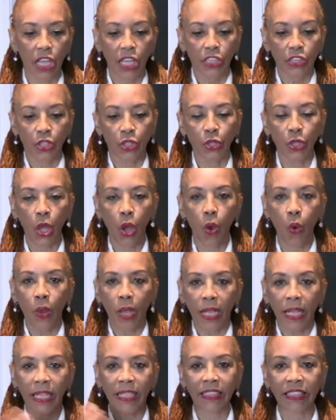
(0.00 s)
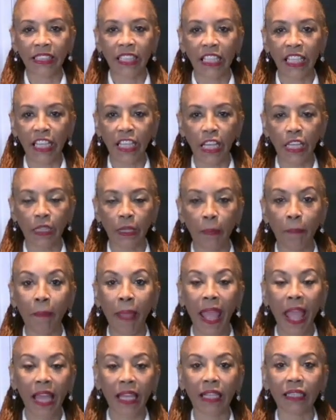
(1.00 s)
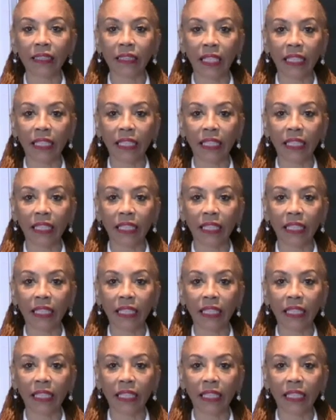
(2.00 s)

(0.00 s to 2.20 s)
you know, is sitting in the balance,